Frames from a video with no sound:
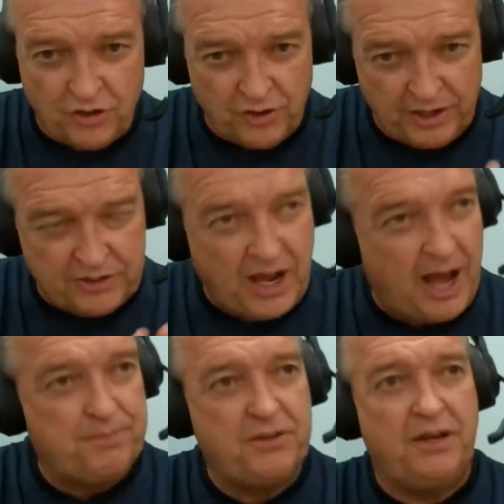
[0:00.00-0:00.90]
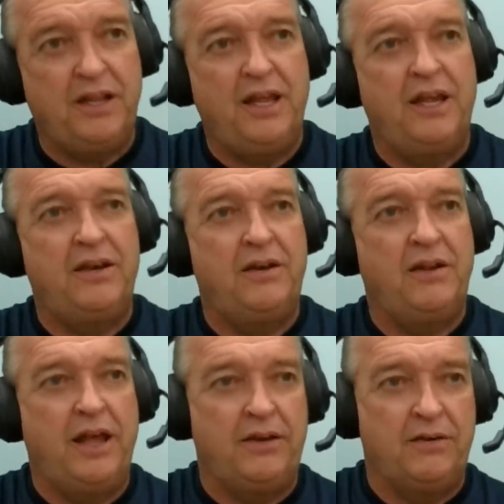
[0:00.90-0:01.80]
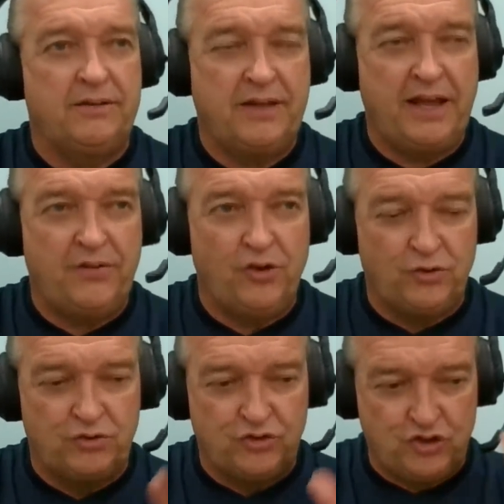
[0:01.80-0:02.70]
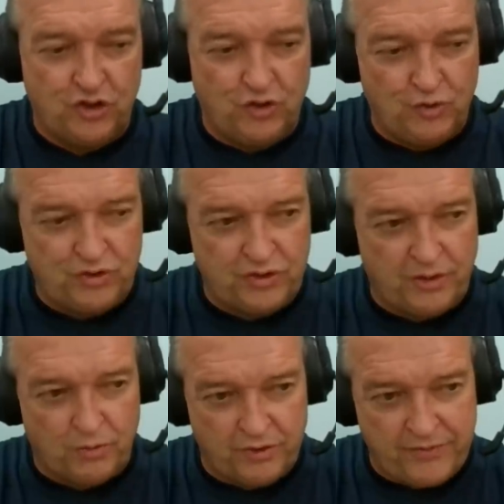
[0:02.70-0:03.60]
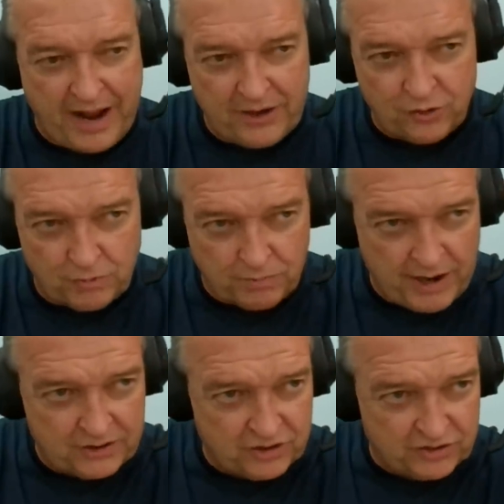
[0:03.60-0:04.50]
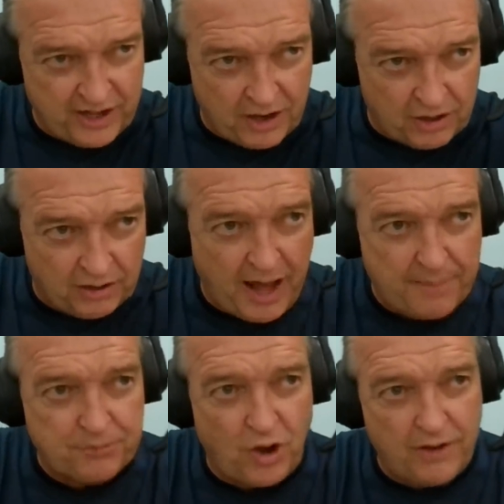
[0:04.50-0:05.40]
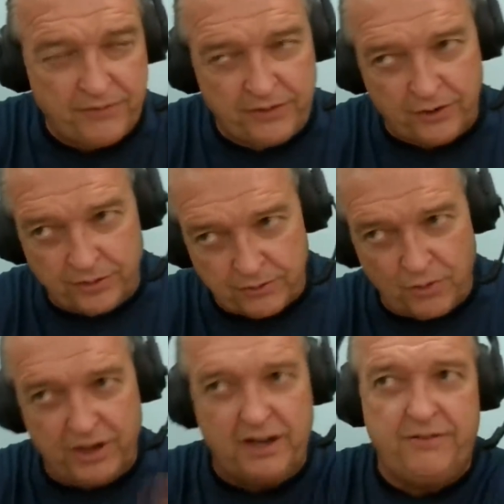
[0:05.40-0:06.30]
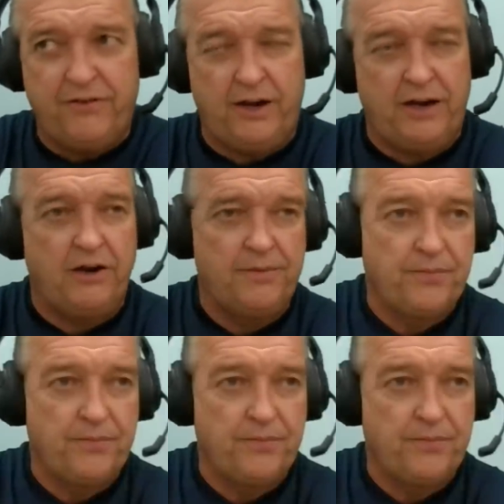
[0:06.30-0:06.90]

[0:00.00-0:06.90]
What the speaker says: you're adopted in, and those Jews that were of natural branches, they are lopped off and they're thrown into the fire.